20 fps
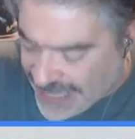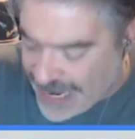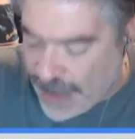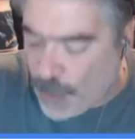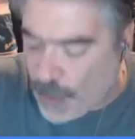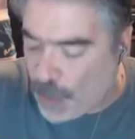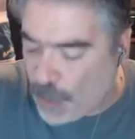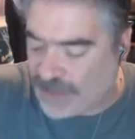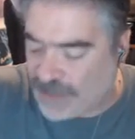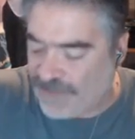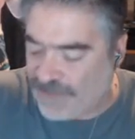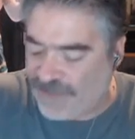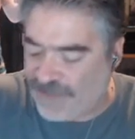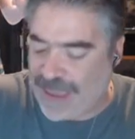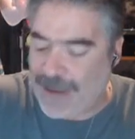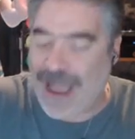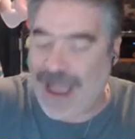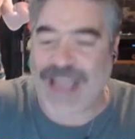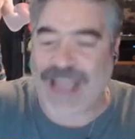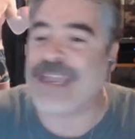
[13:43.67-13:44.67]
Hall of
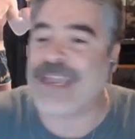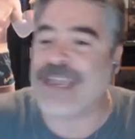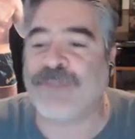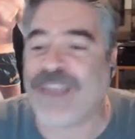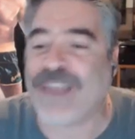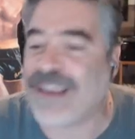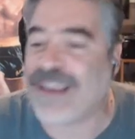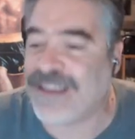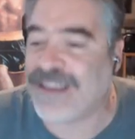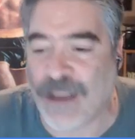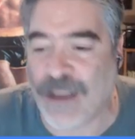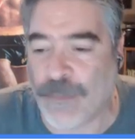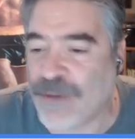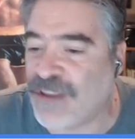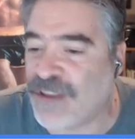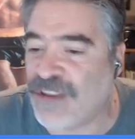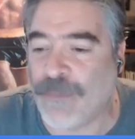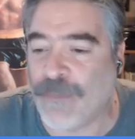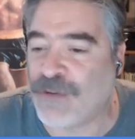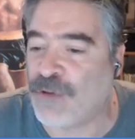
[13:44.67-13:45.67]
Fame. I keep saying
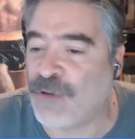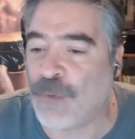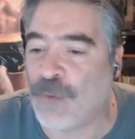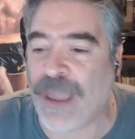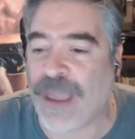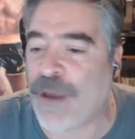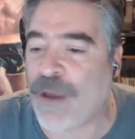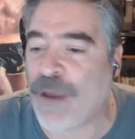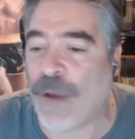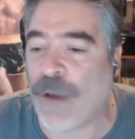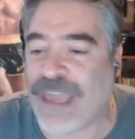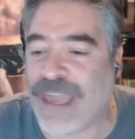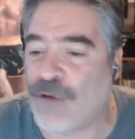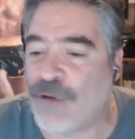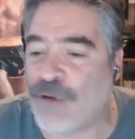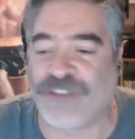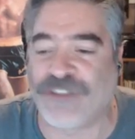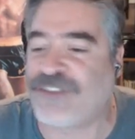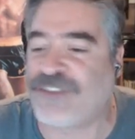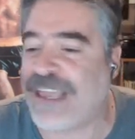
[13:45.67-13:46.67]
WWE
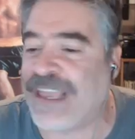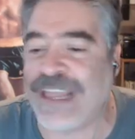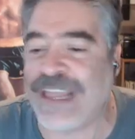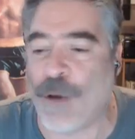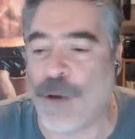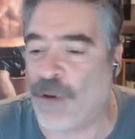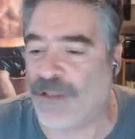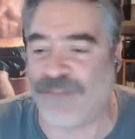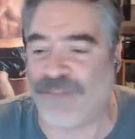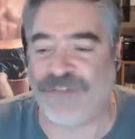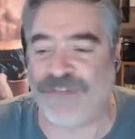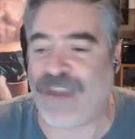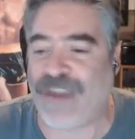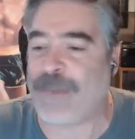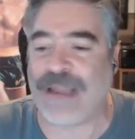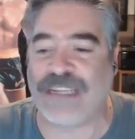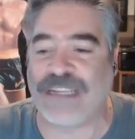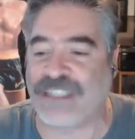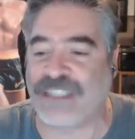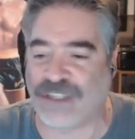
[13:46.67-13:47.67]
because TNA Hall of Fame
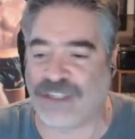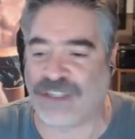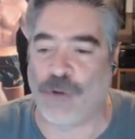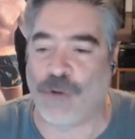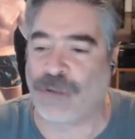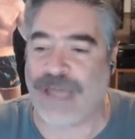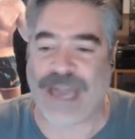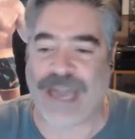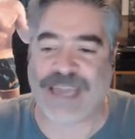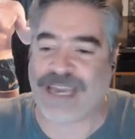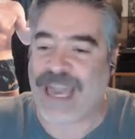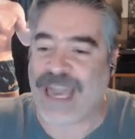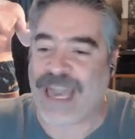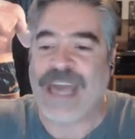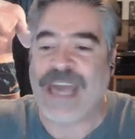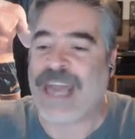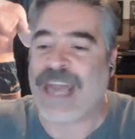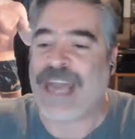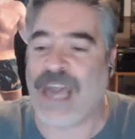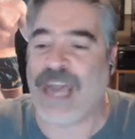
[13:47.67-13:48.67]
is so
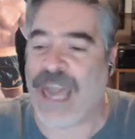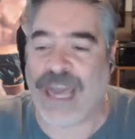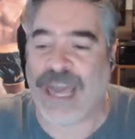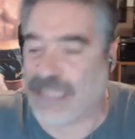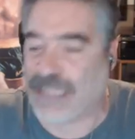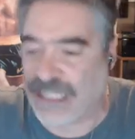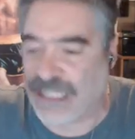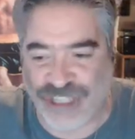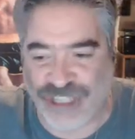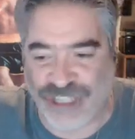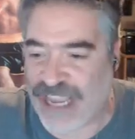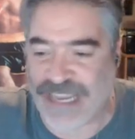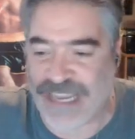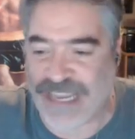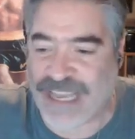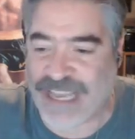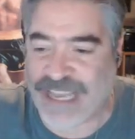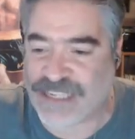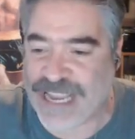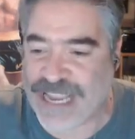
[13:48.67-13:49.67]
illegit.
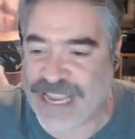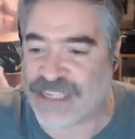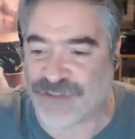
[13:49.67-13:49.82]
It's